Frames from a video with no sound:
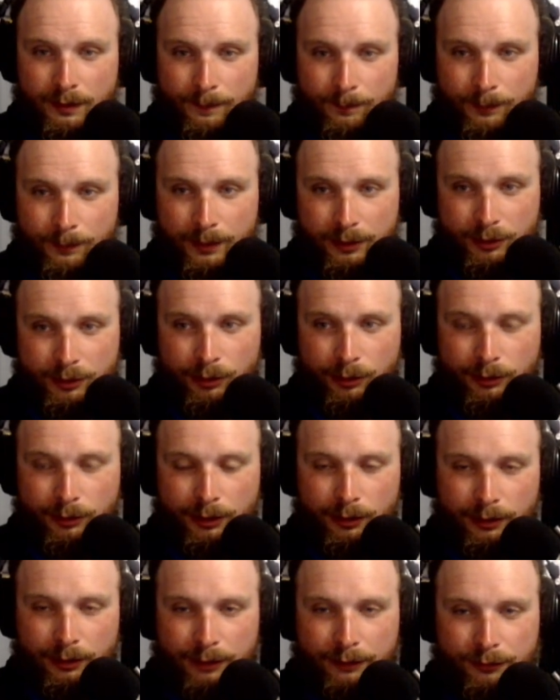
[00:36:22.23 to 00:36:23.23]
Is it a
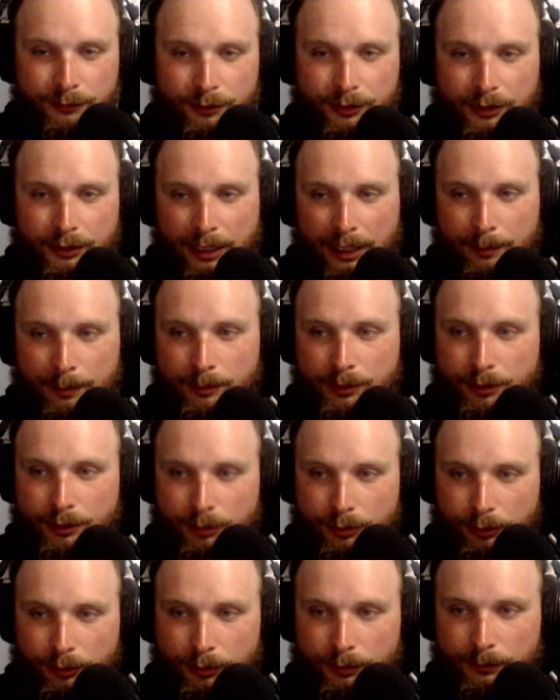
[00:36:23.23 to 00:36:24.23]
little late for diamond tier
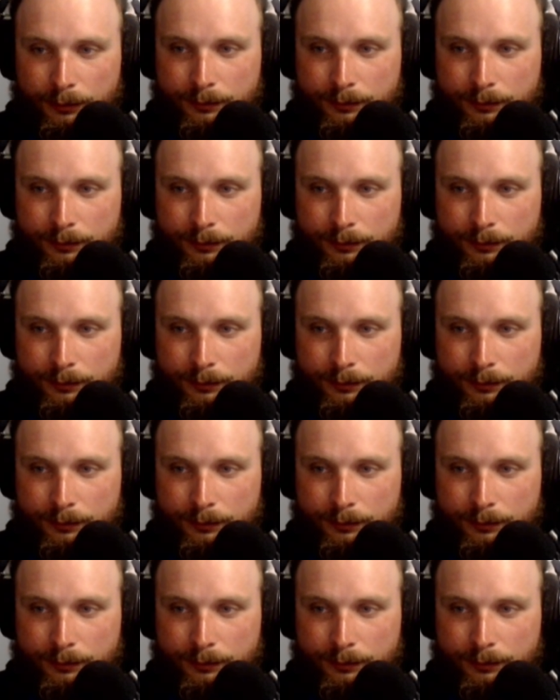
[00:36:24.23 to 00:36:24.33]
loot?